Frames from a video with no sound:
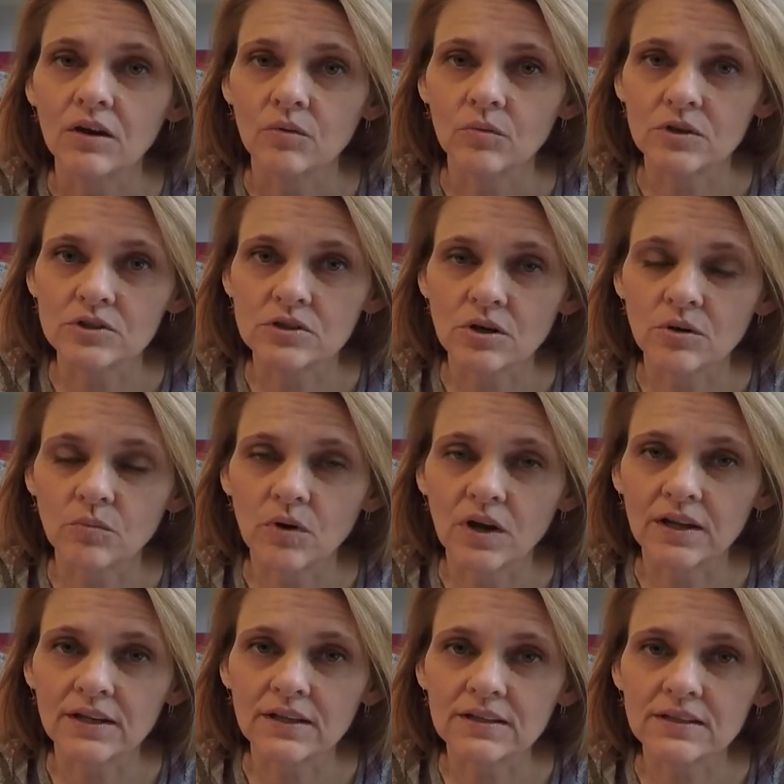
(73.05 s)
which are
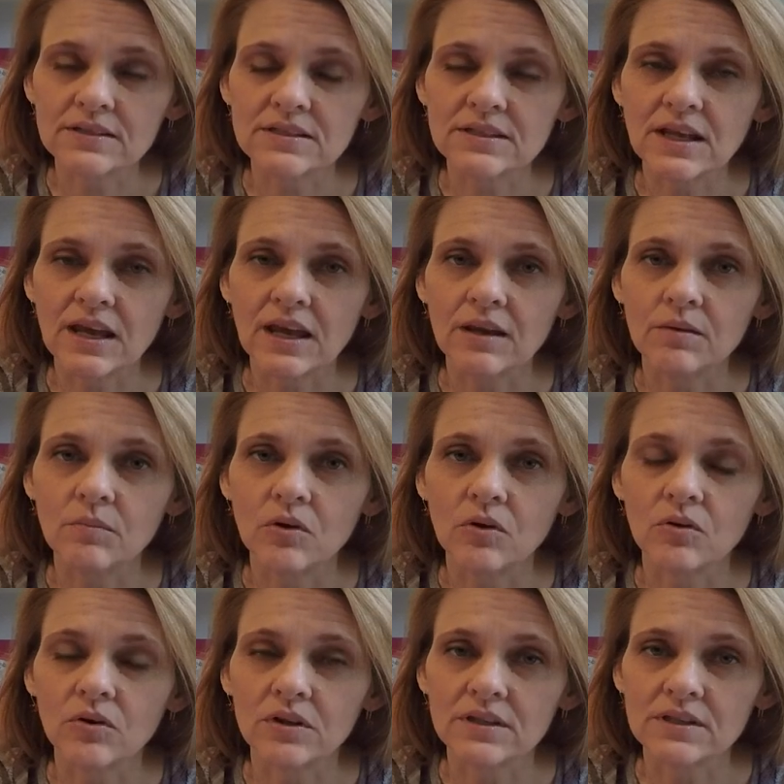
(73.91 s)
one and the same,
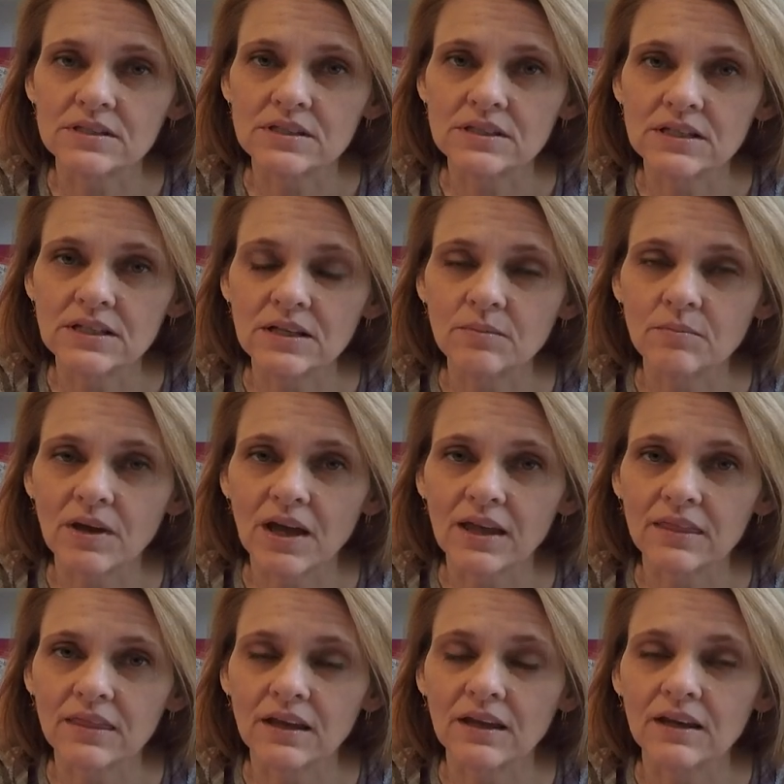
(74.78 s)
or the T
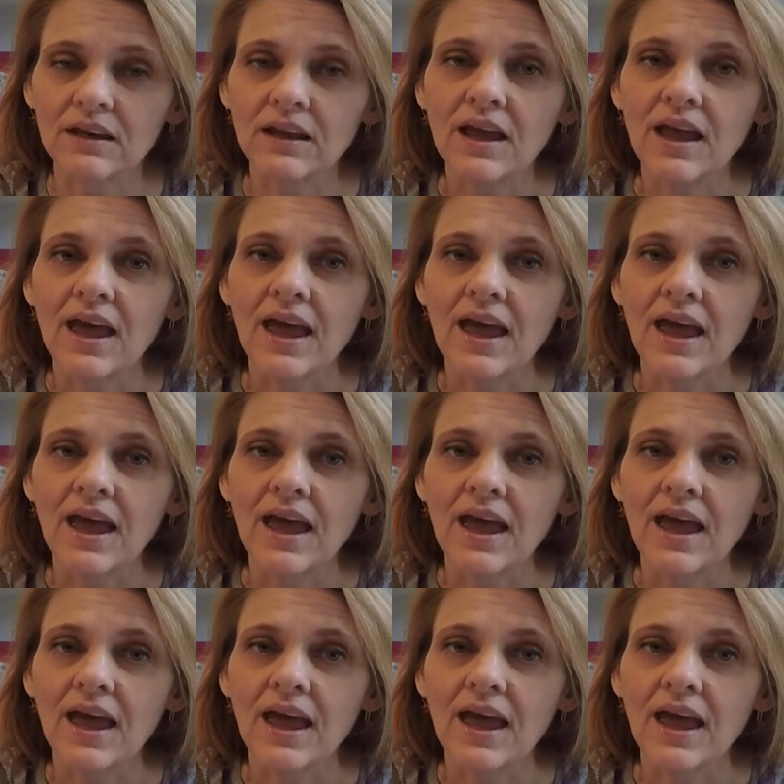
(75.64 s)
method.